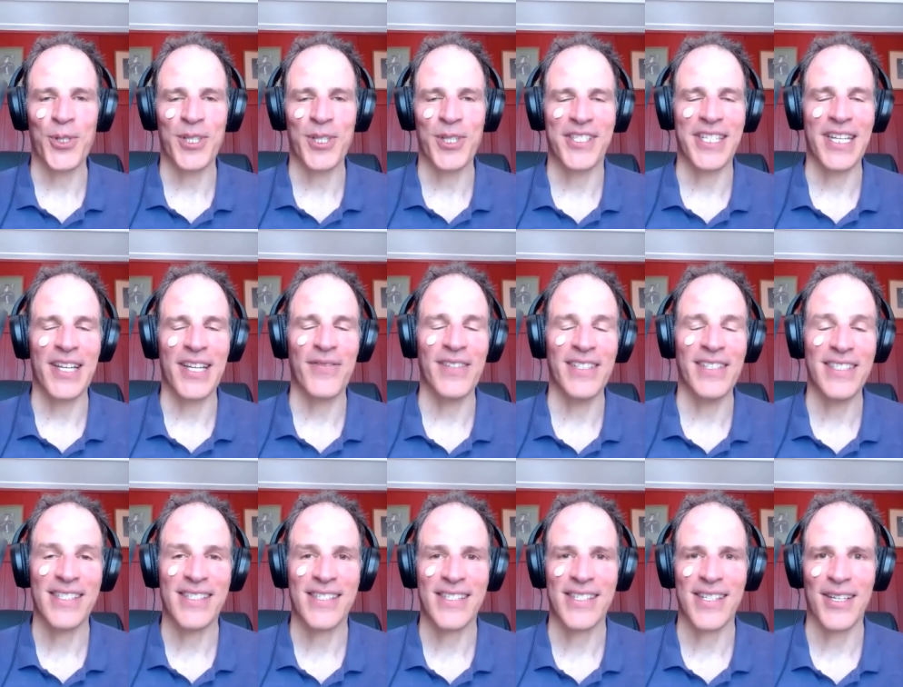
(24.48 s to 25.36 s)
Jeff, it
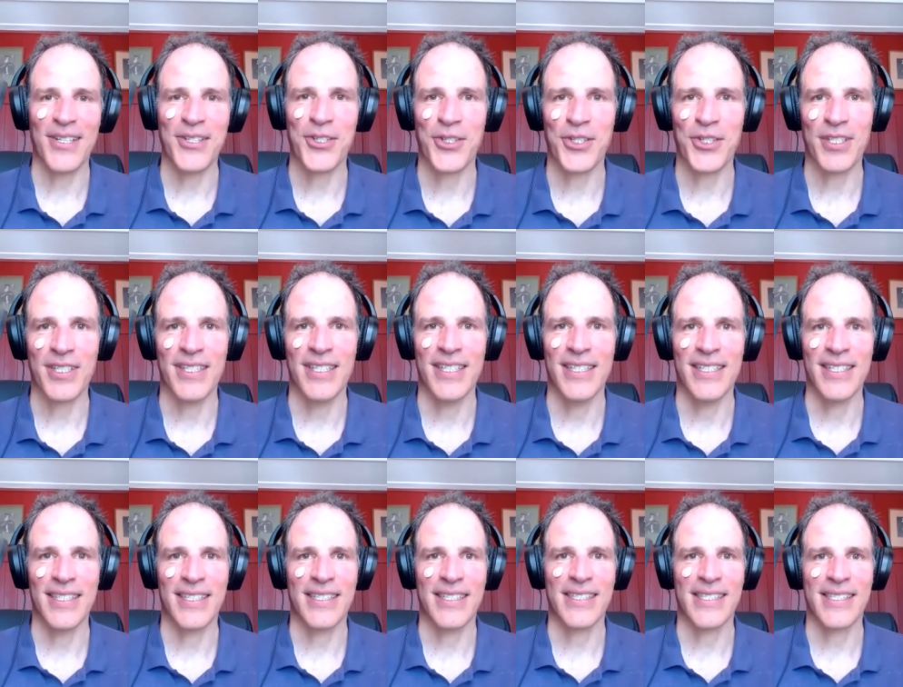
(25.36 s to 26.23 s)
is such an
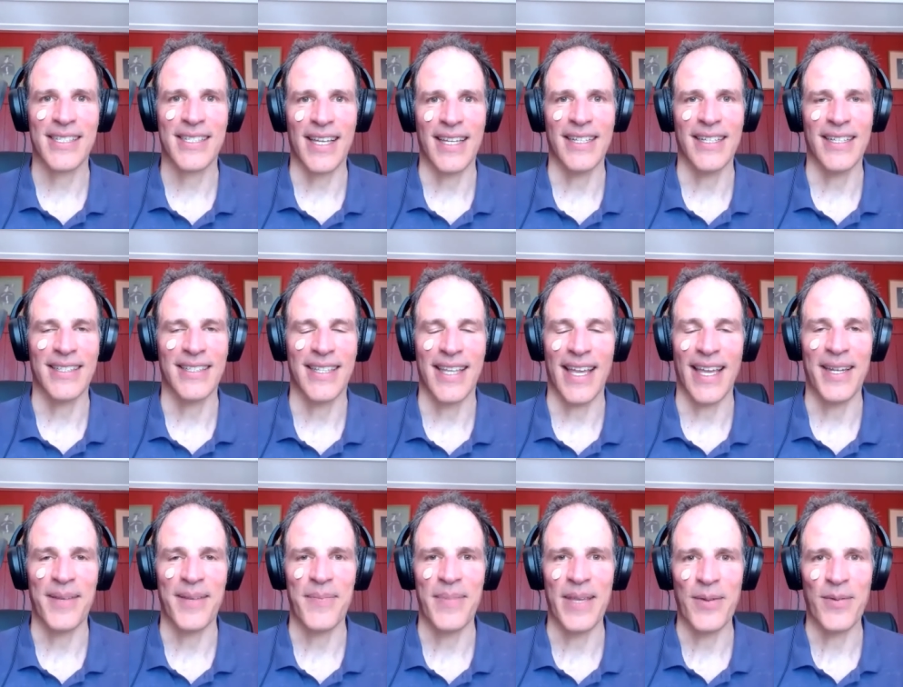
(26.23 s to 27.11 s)
exciting
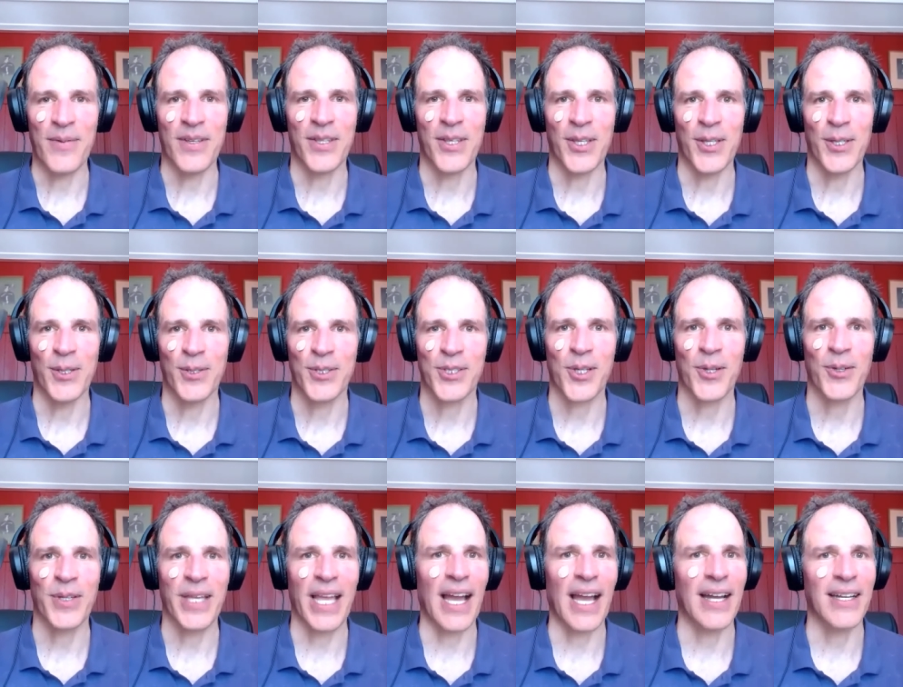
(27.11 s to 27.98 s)
day to be with you. So,
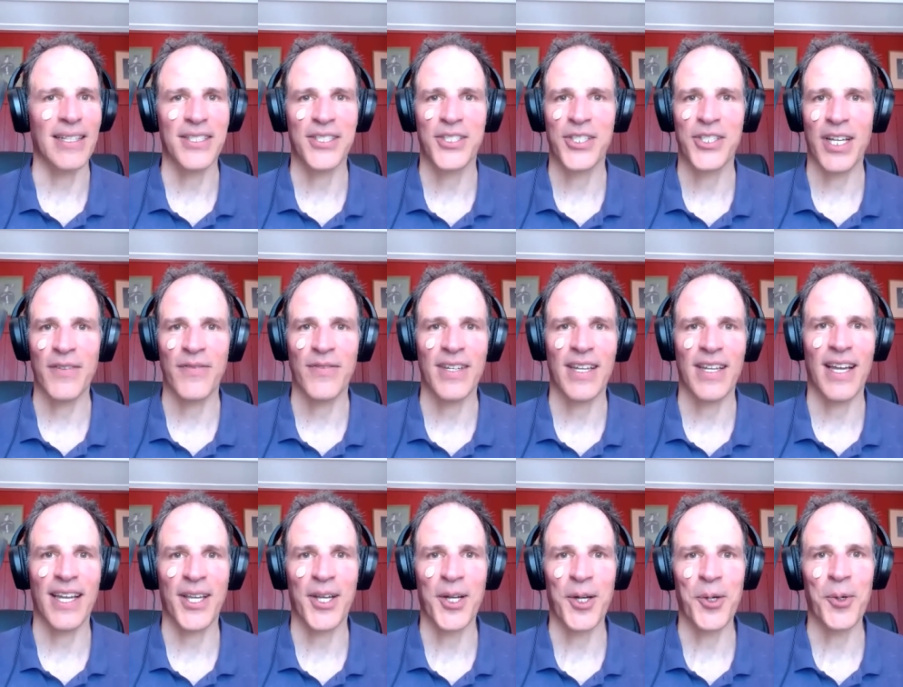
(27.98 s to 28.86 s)
yeah, Jeff and
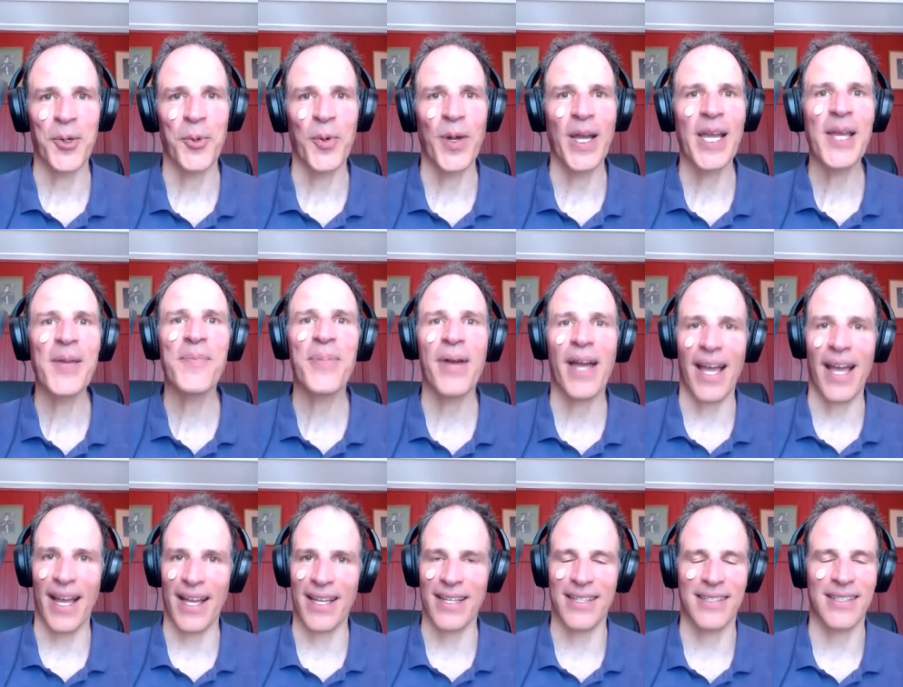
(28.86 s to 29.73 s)
I go way
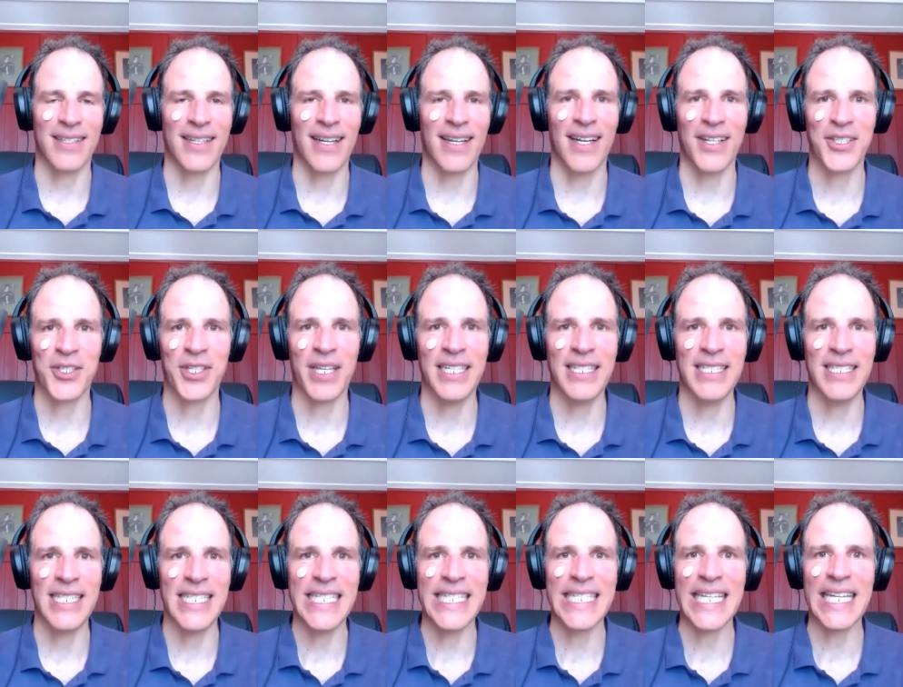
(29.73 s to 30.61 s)
back, gosh,
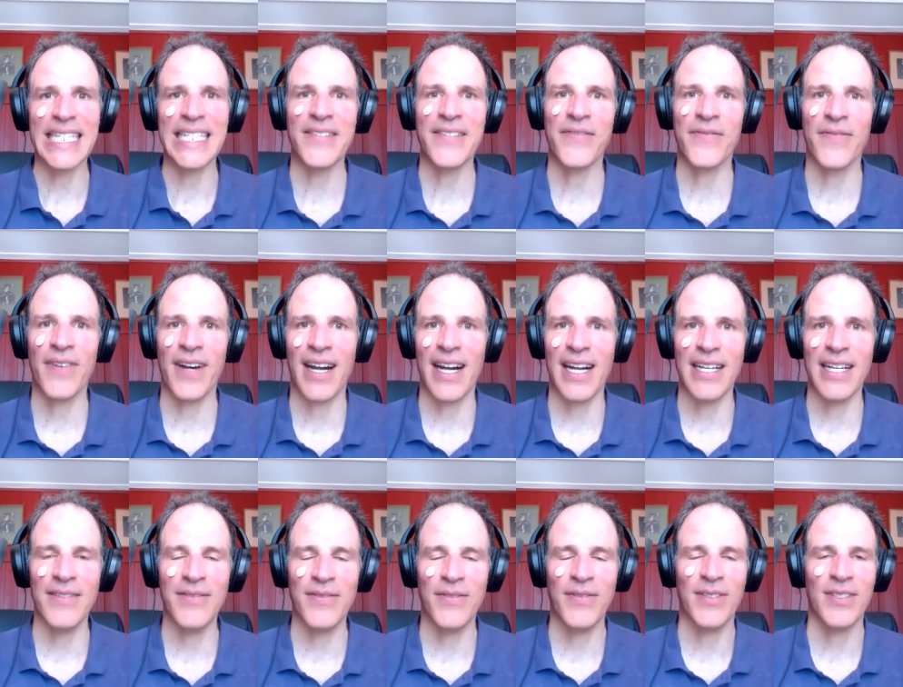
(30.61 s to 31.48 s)

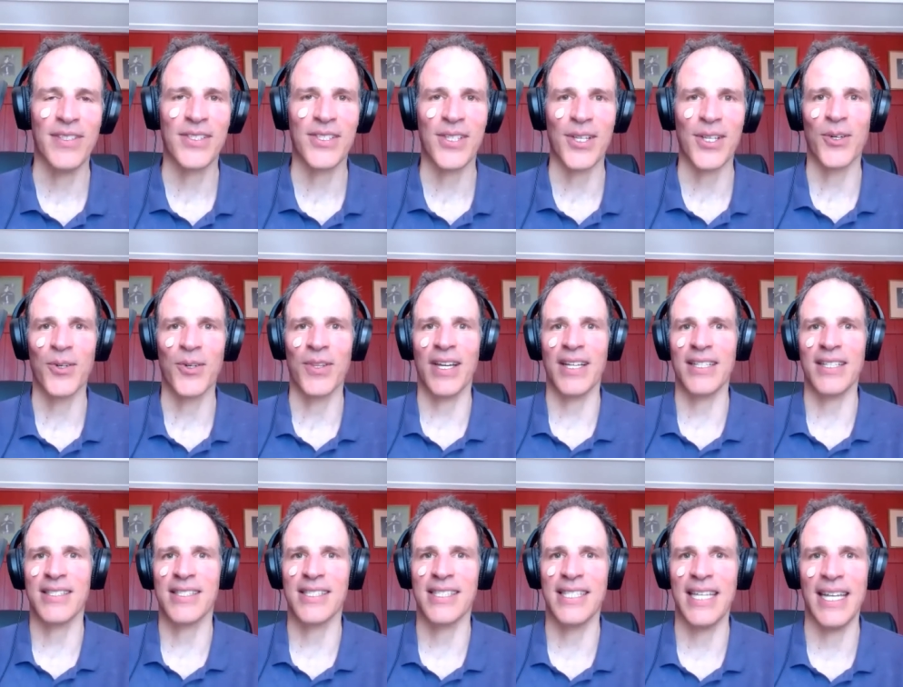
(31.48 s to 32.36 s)
1995. So,
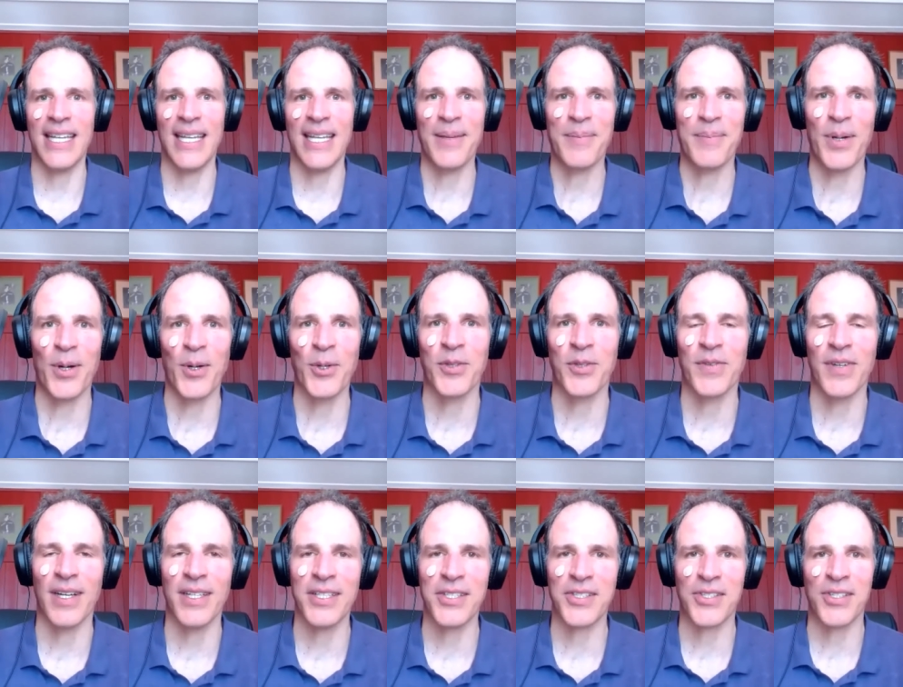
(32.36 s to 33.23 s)
that's dating both of
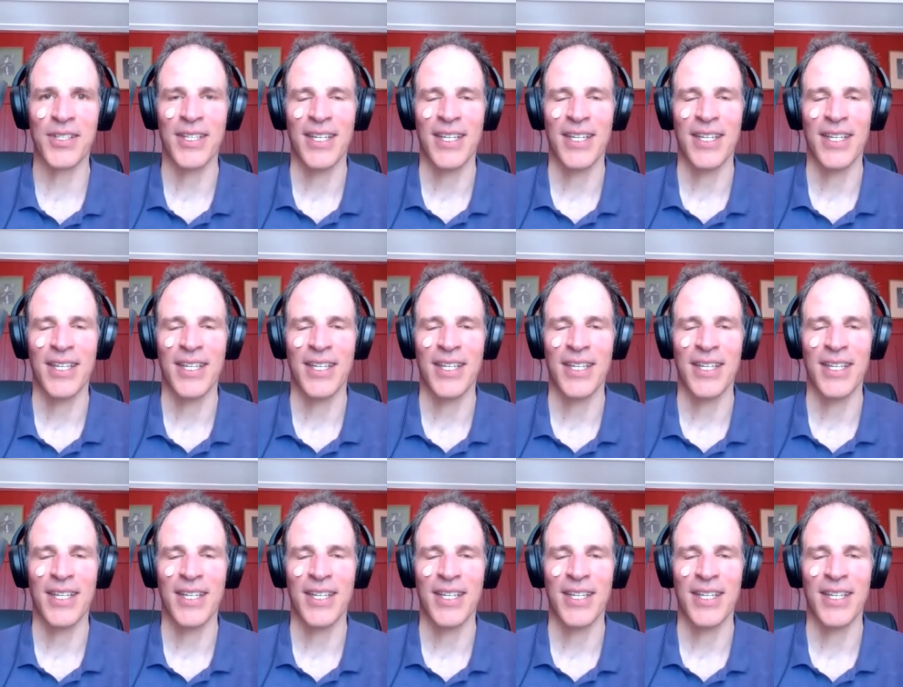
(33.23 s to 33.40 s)
us.